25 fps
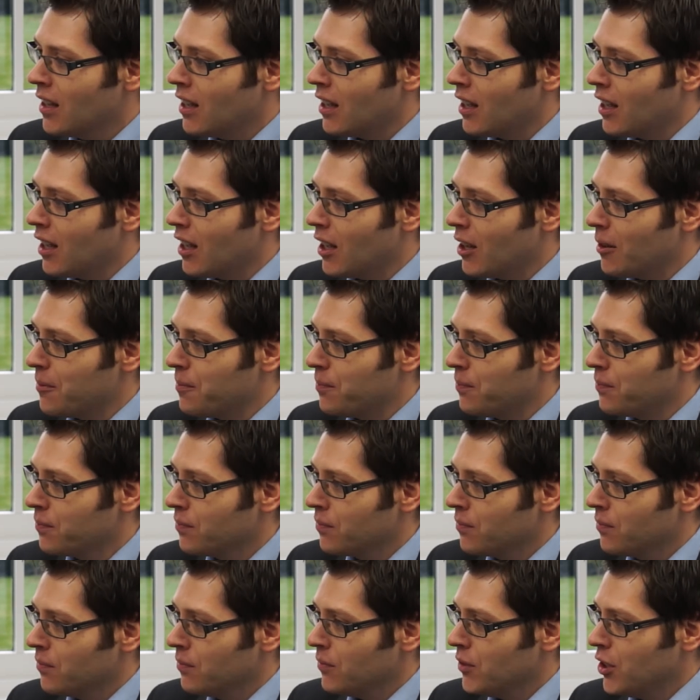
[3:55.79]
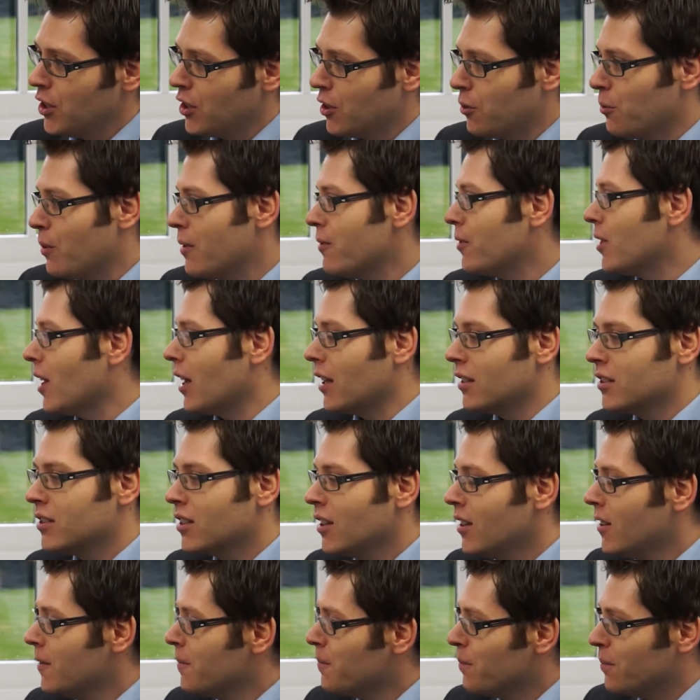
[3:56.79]
Um, you know, whether that's
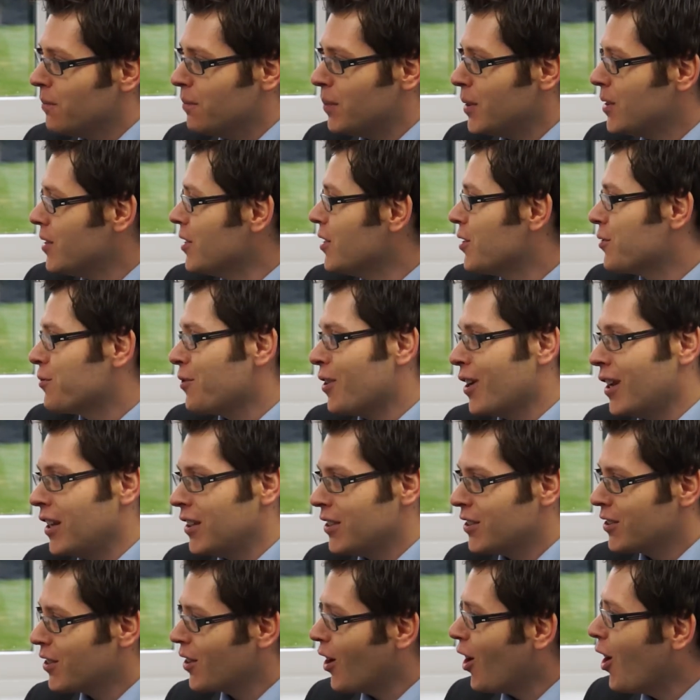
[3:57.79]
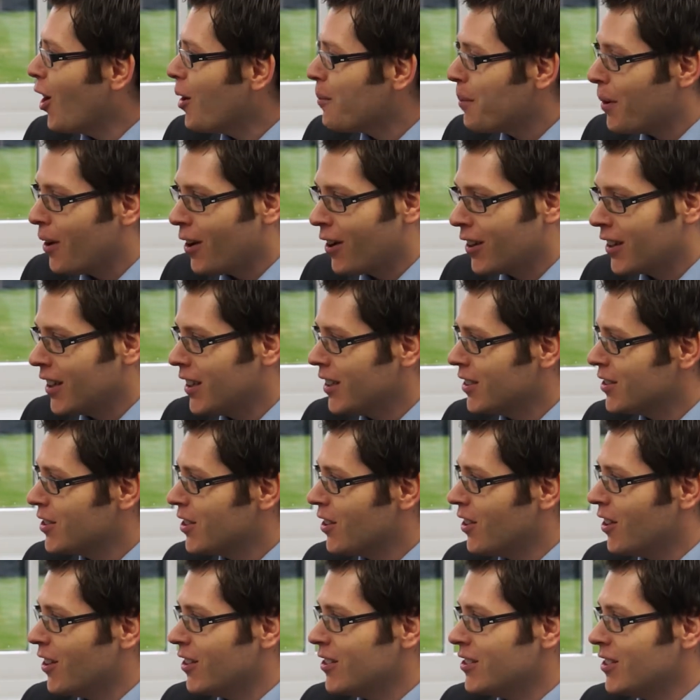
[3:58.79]
business rates, car parking
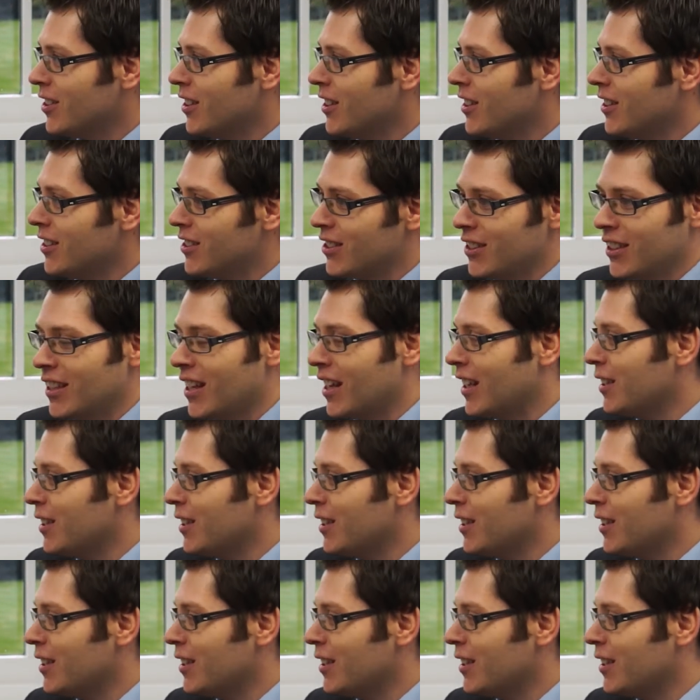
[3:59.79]
charges, the